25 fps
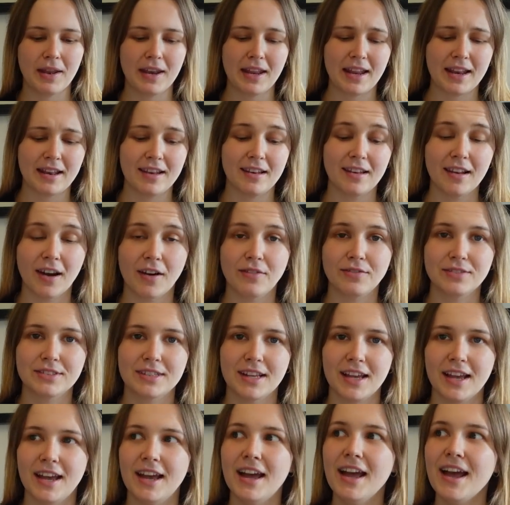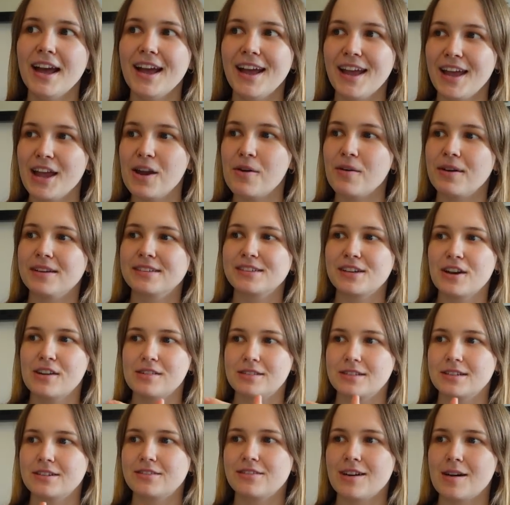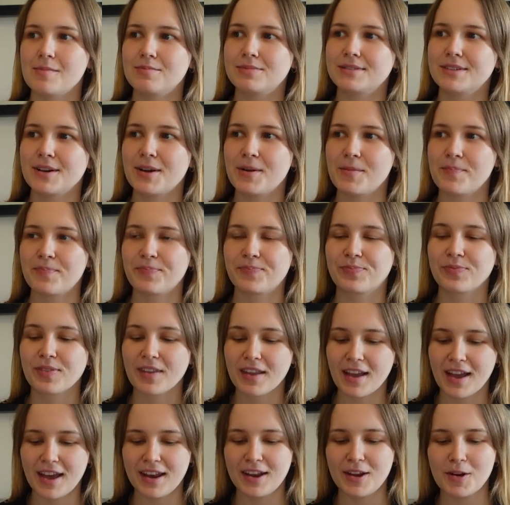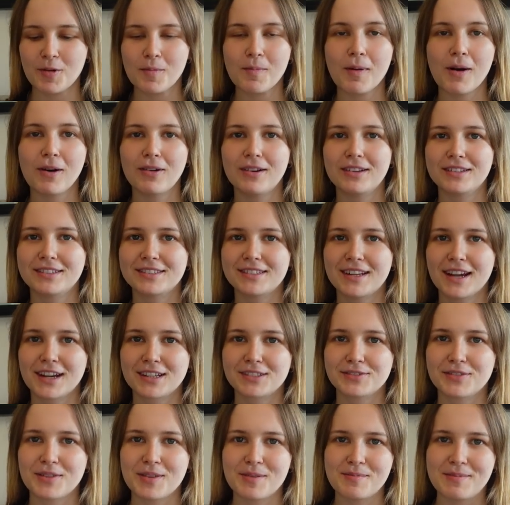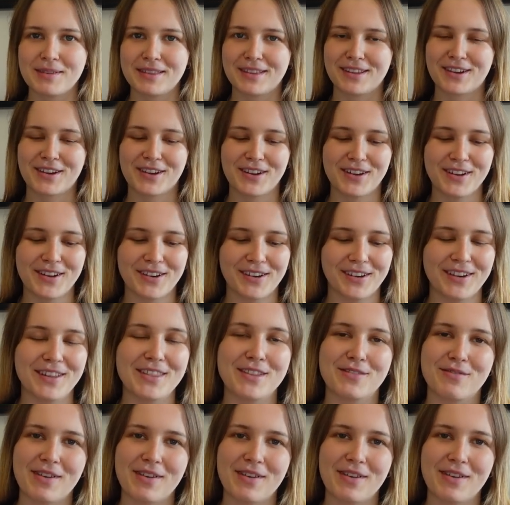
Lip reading: and he loves it. He always goes and grabs a little bowl of snacks for them in the car, in the